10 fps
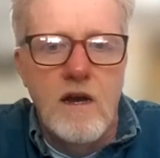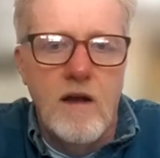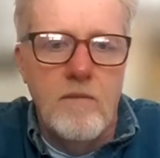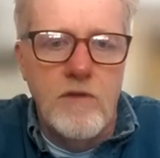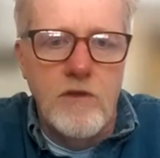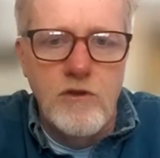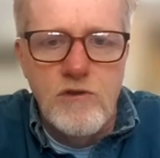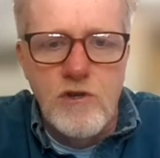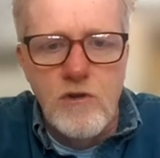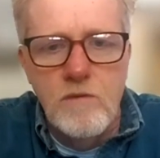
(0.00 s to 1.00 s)
Um,
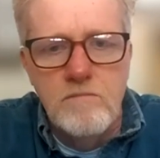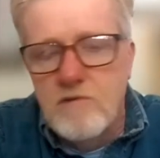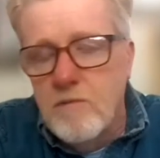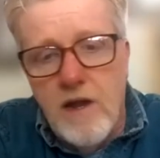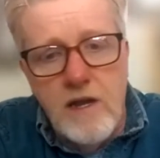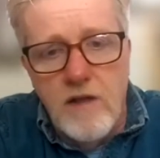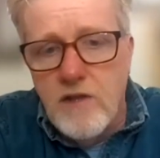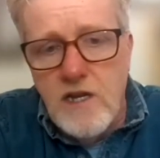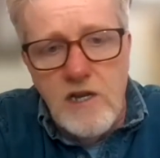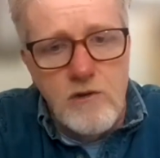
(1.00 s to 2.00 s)
YouTube, depending on
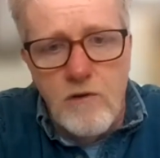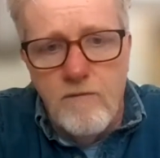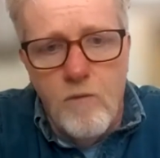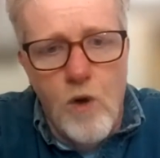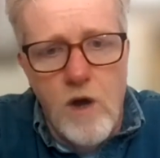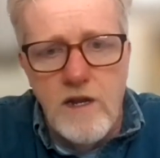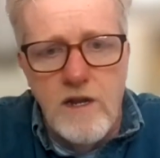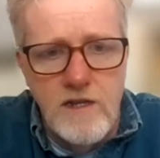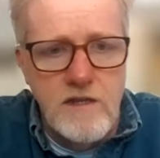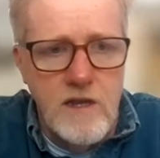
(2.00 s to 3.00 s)
the nature of what it
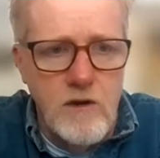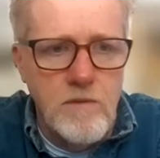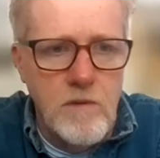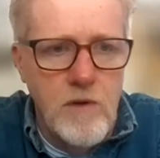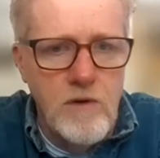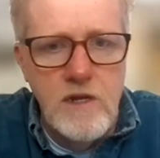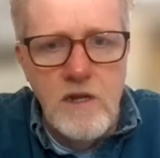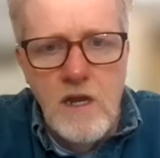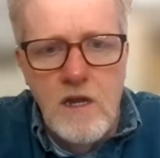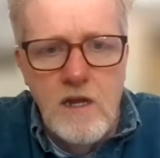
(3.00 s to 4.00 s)
is that you're
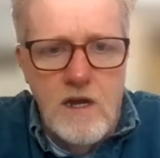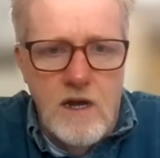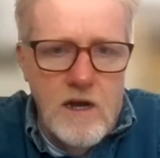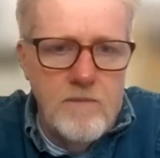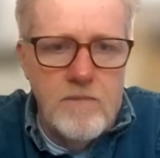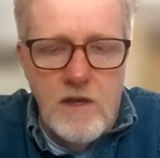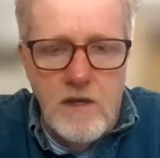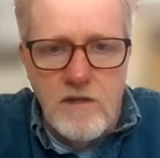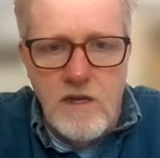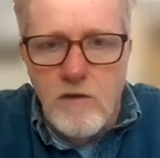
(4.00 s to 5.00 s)
promoting, um,
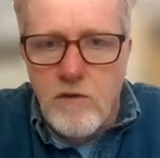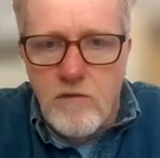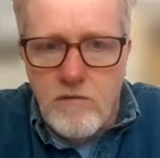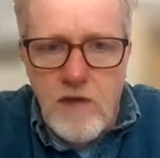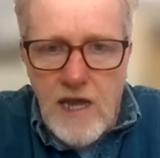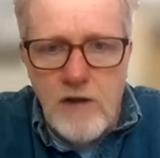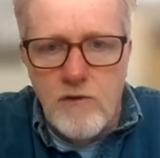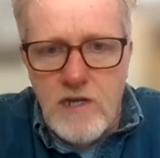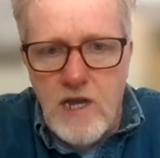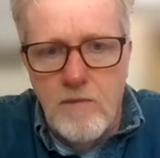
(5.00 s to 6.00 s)
is either
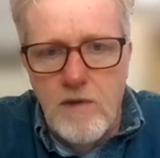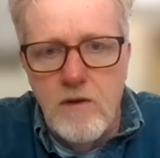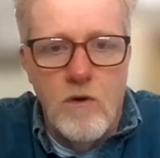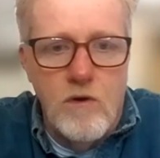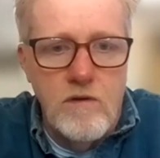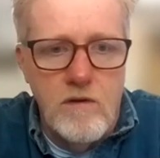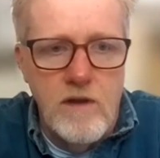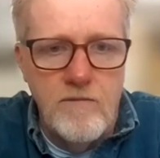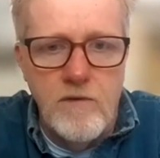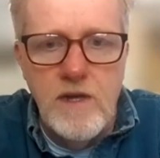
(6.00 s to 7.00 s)
entertainment or
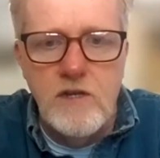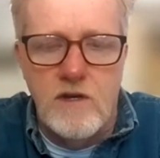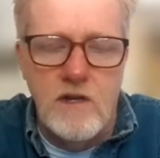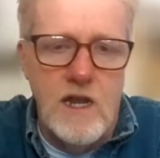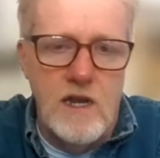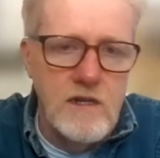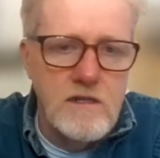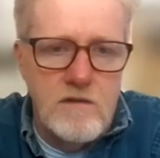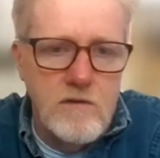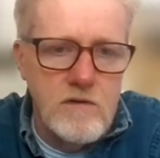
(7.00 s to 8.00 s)
information, and
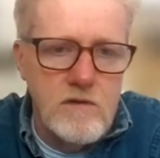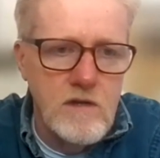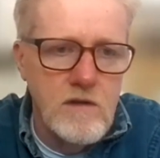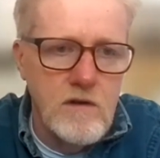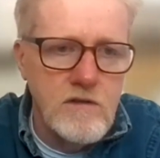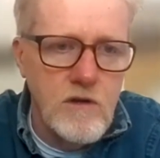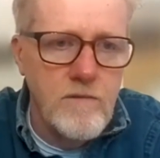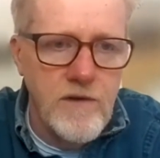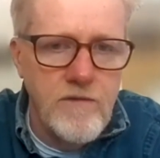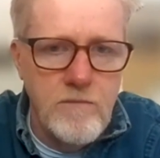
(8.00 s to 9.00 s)
it's those it'll
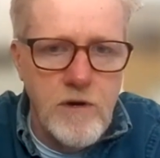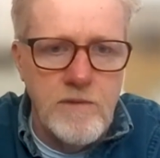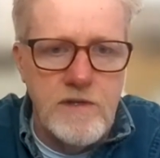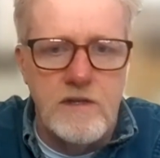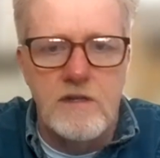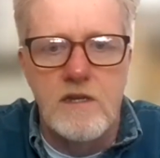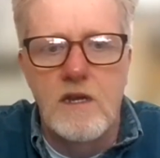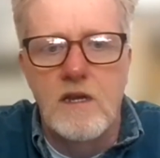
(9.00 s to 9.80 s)
serve different purposes.